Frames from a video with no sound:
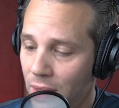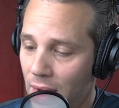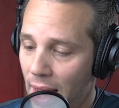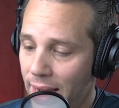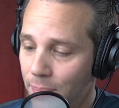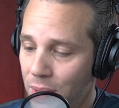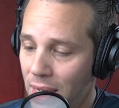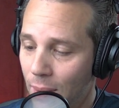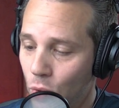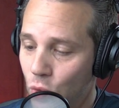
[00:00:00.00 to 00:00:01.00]
9
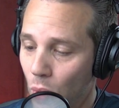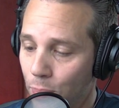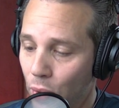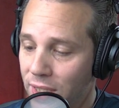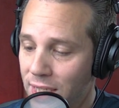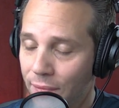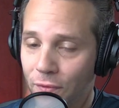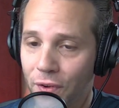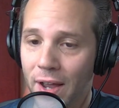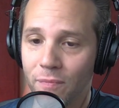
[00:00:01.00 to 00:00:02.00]
p.m. was
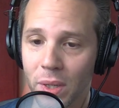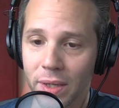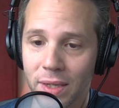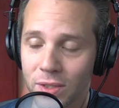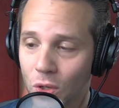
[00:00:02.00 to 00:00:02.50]
1.75 million,